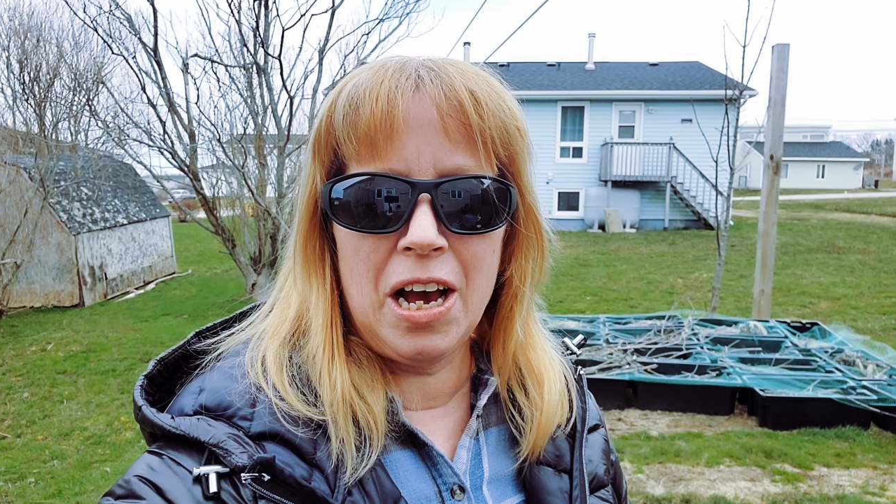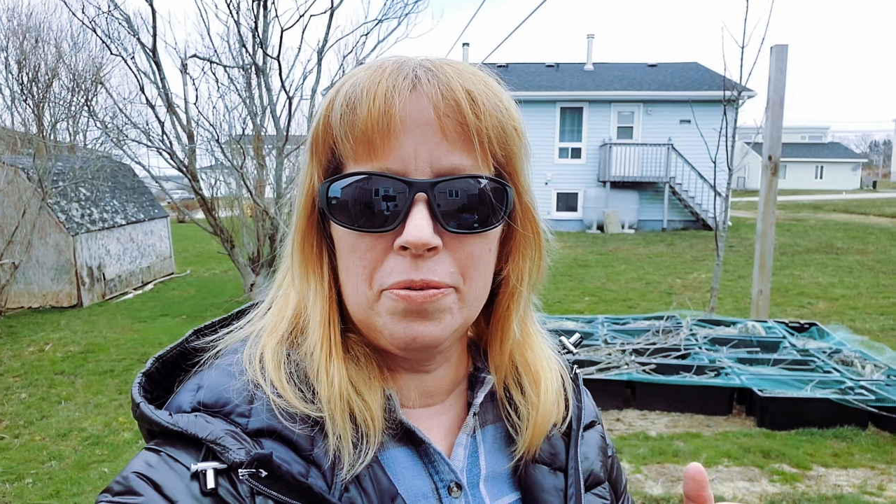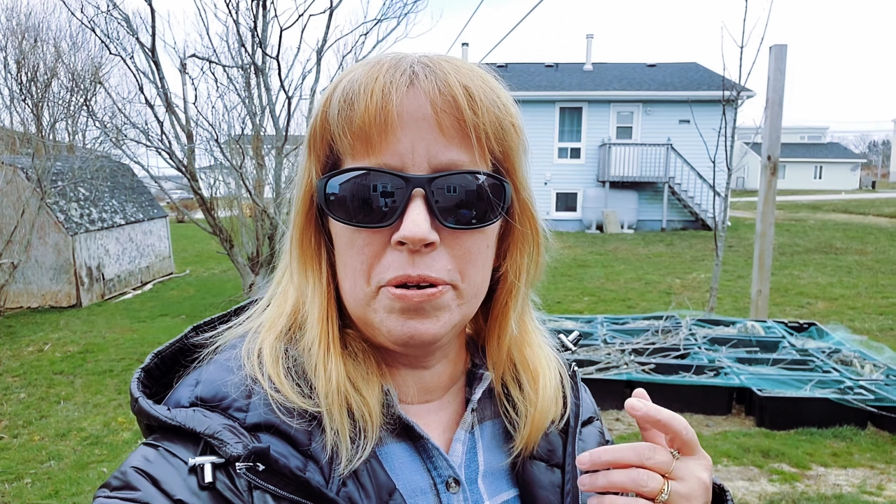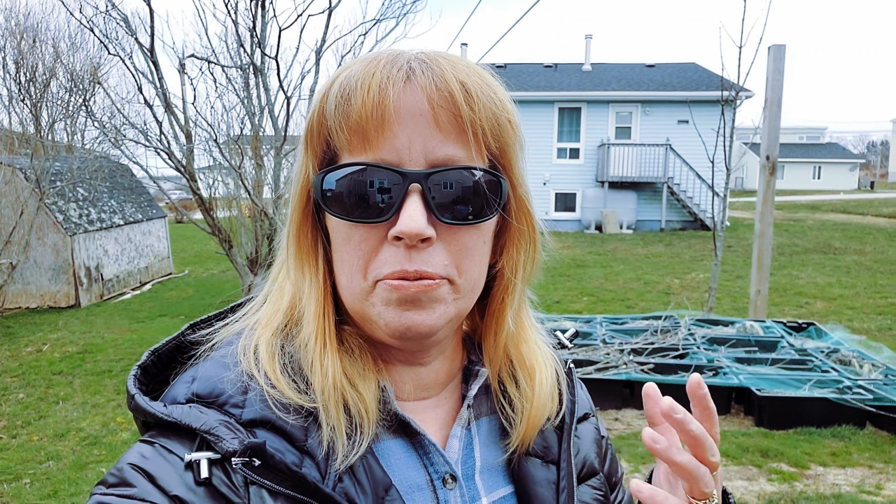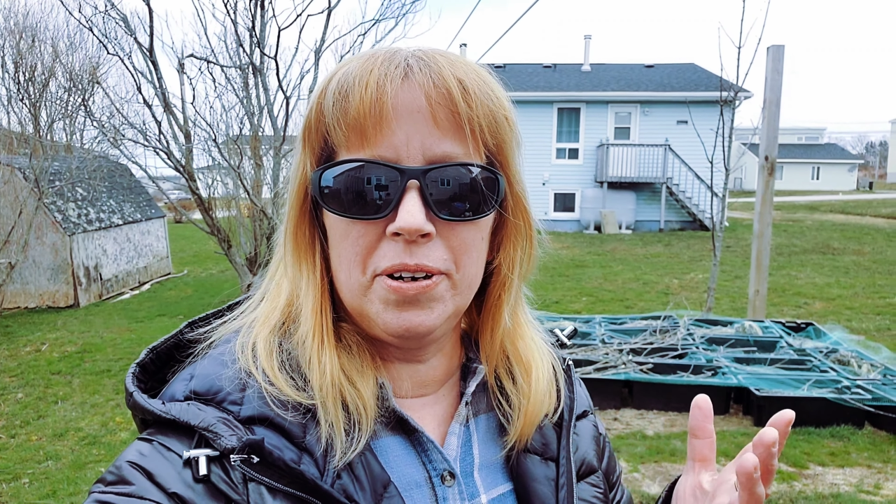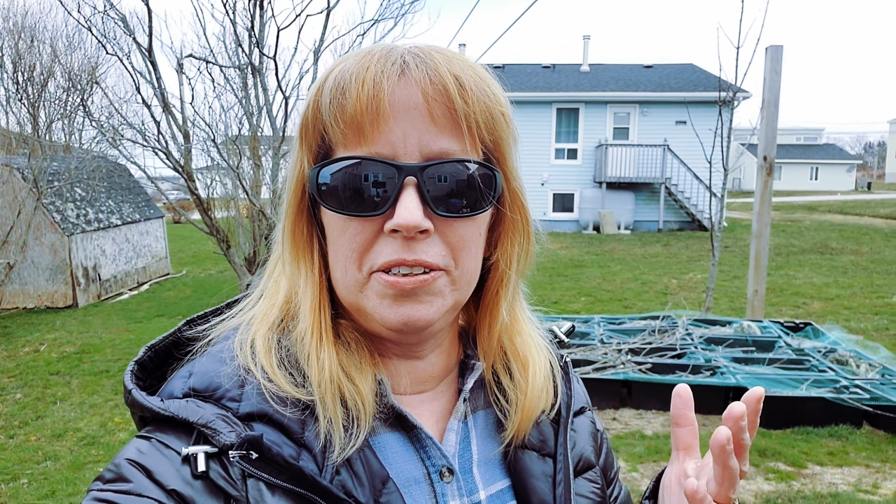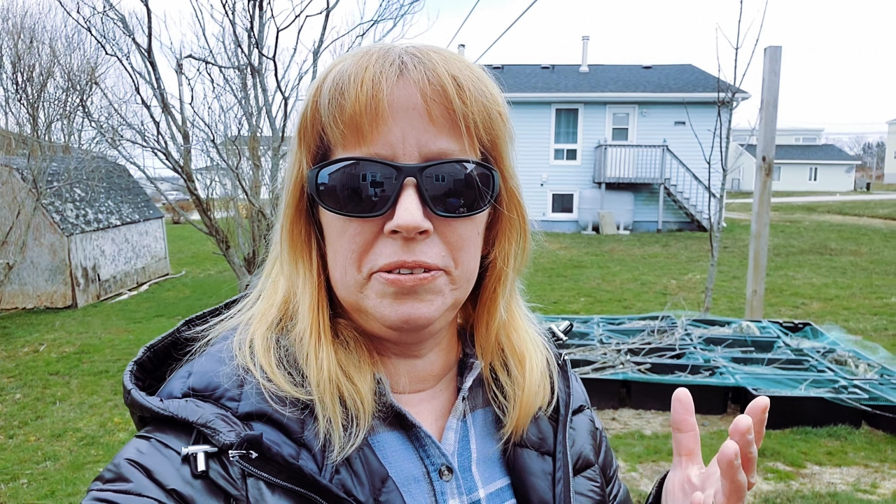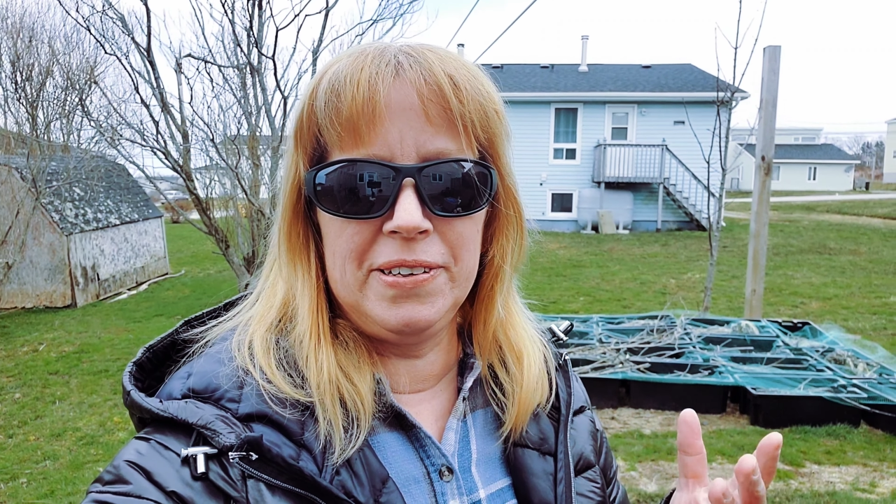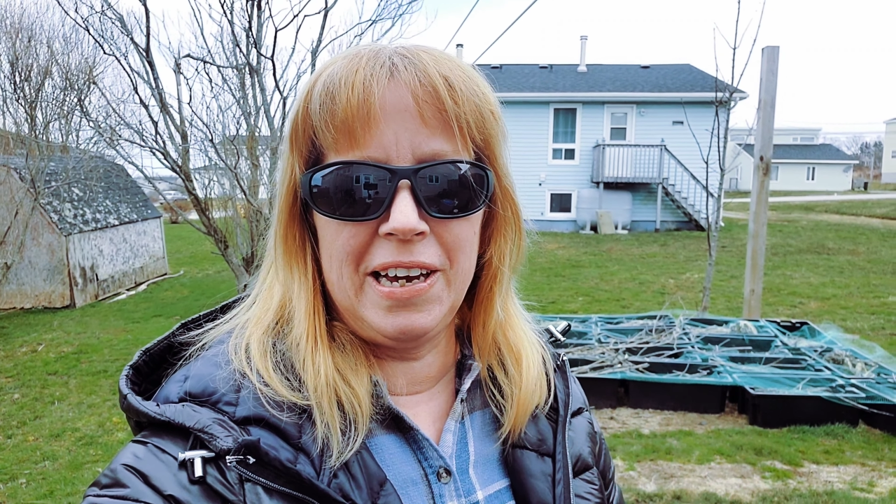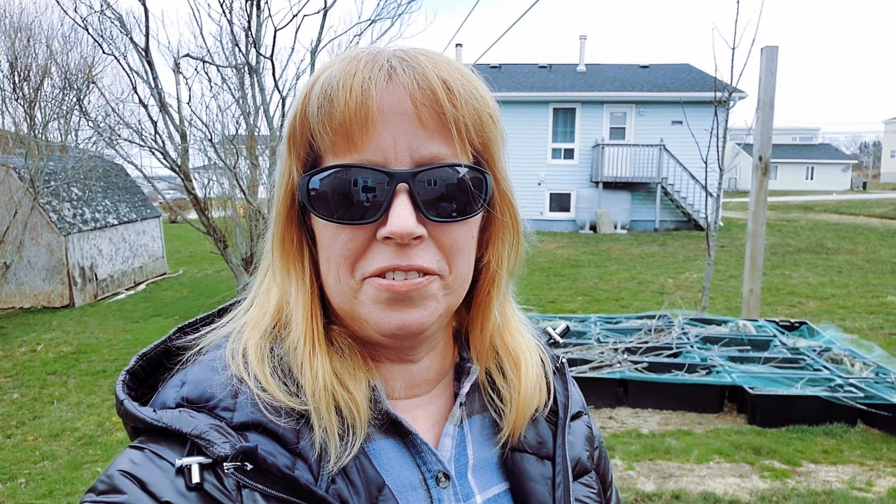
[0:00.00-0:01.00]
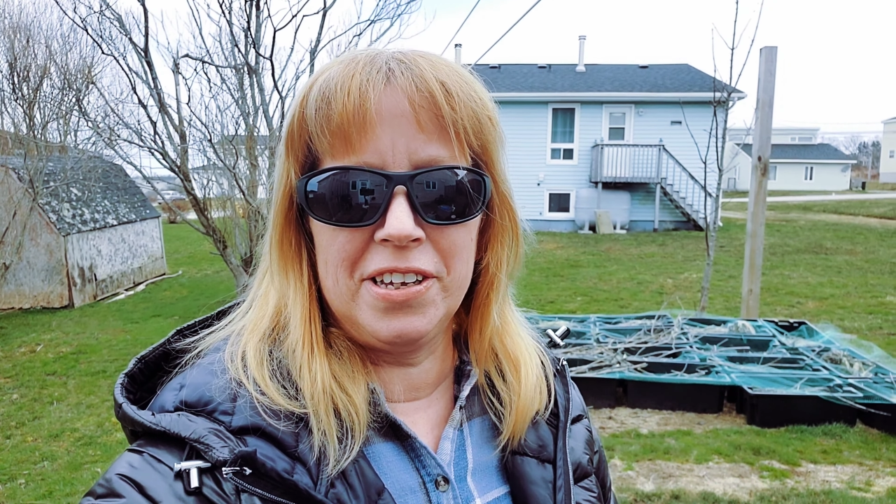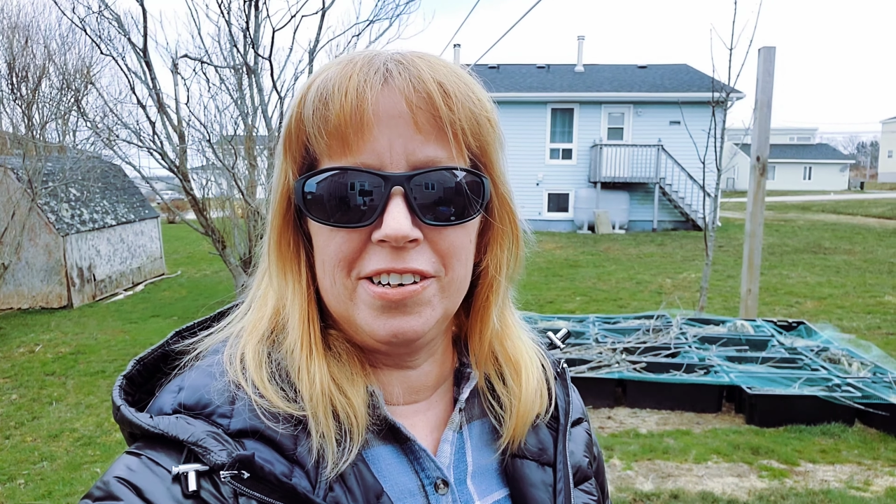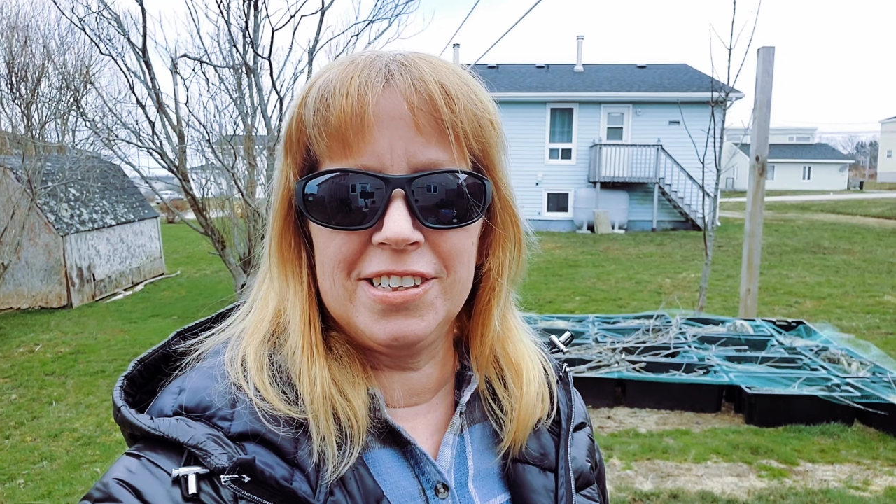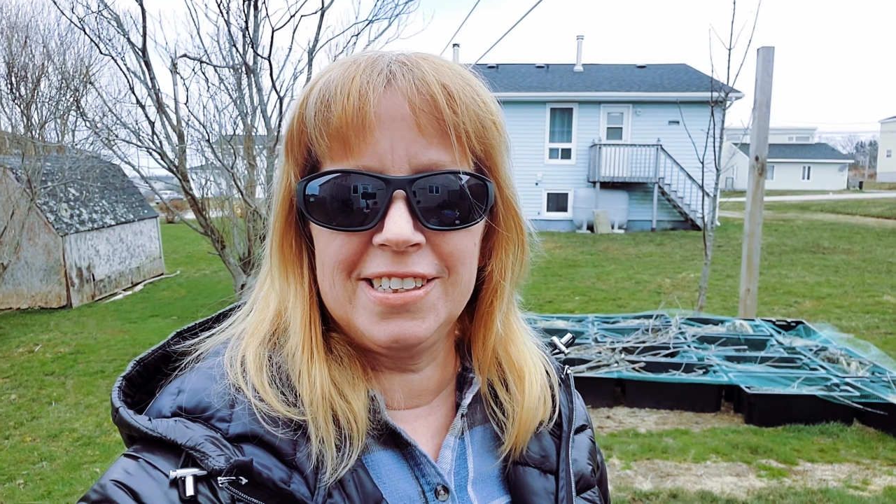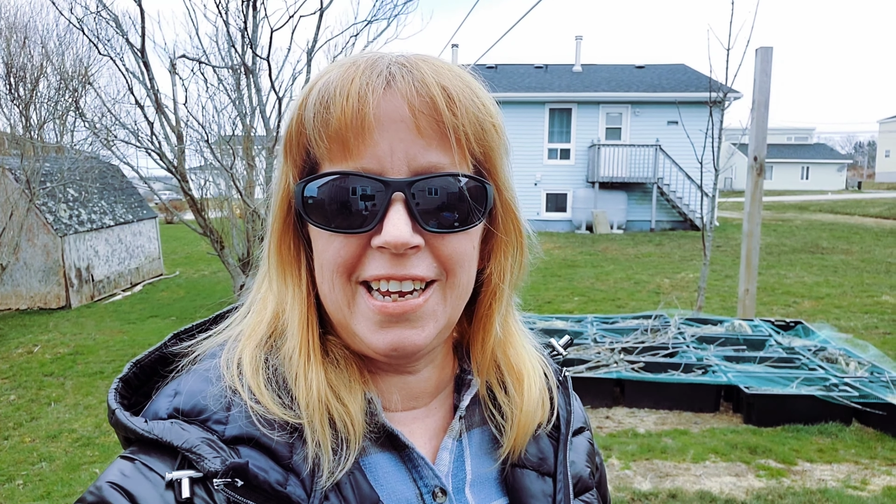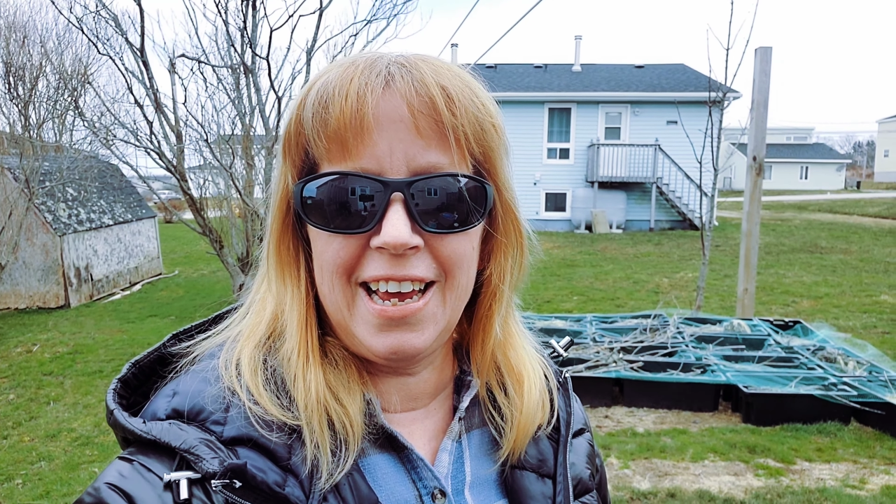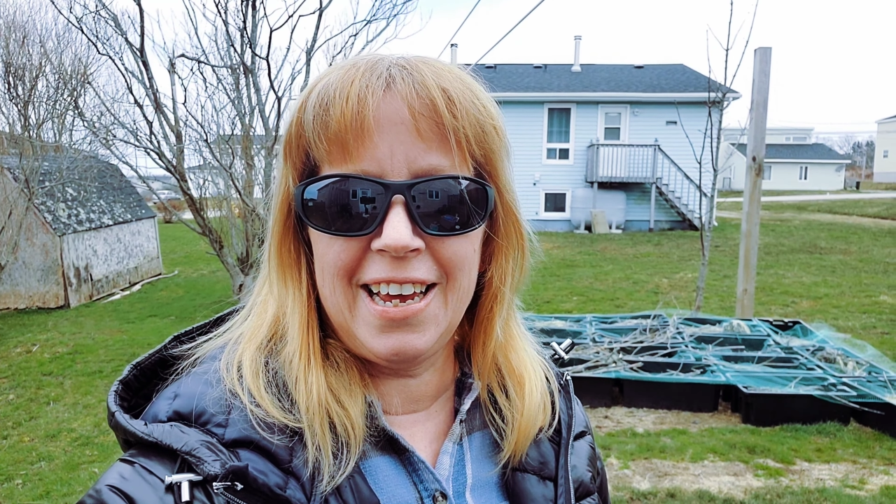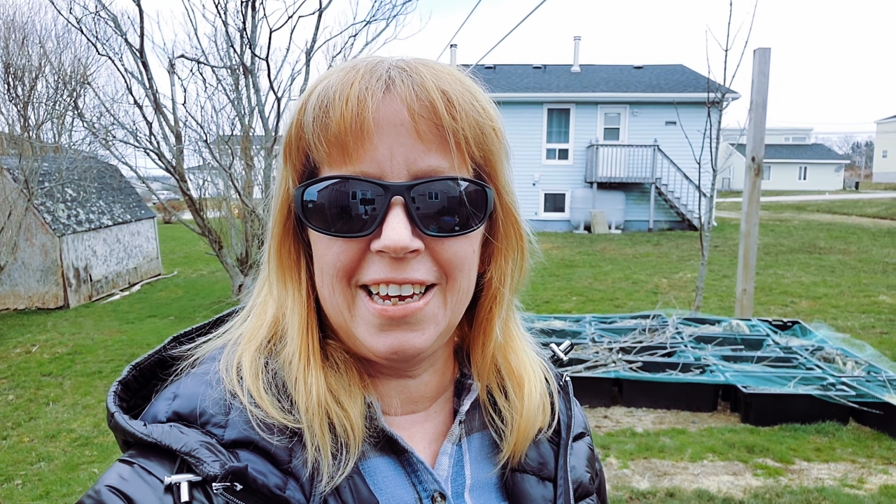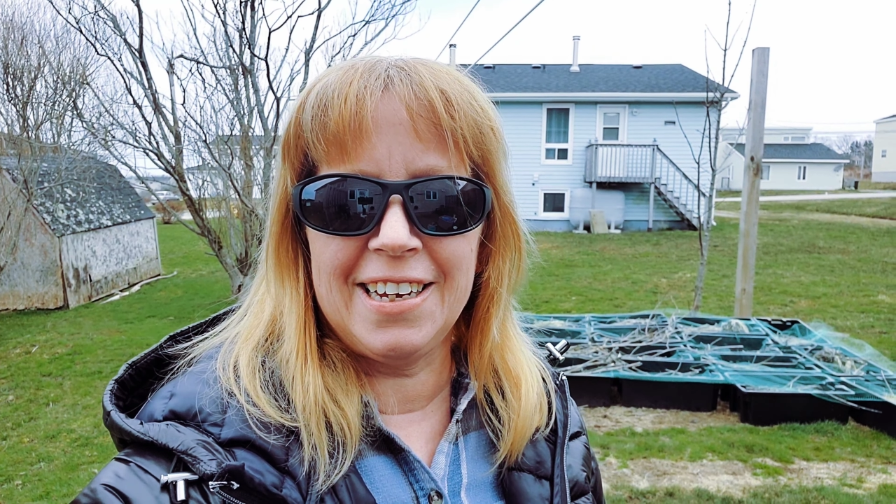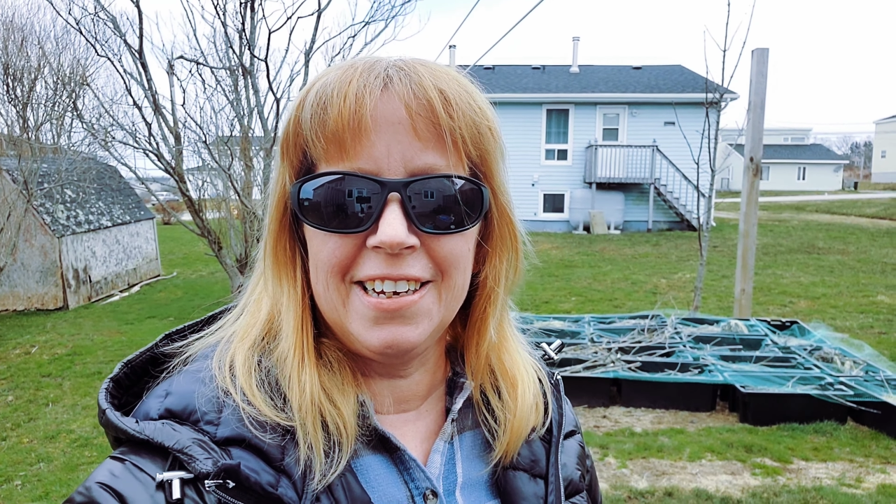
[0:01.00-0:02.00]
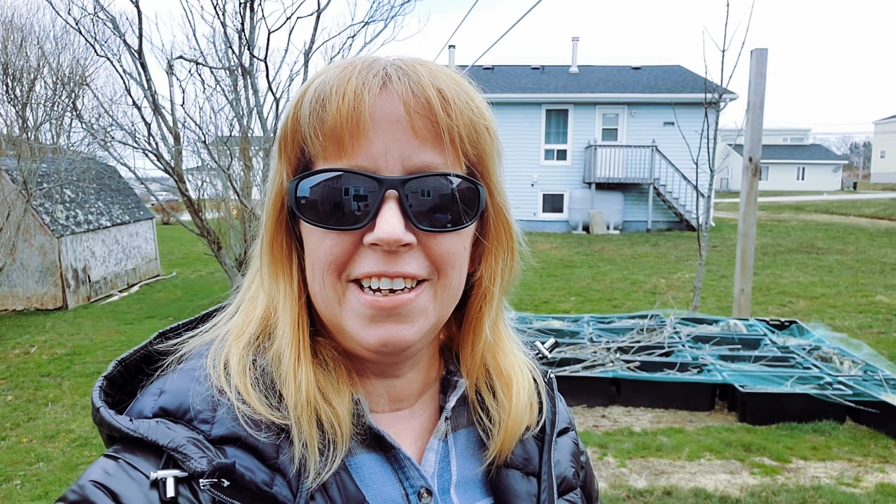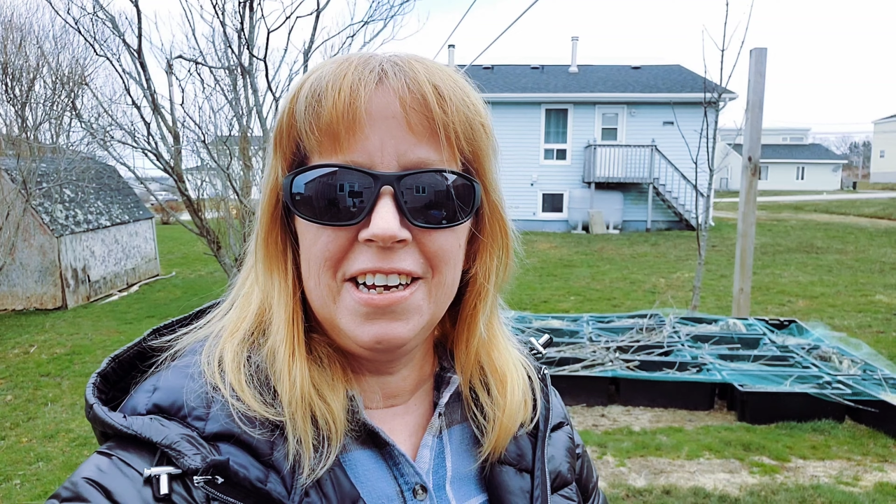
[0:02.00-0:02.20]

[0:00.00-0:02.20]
How are you all doing out there today?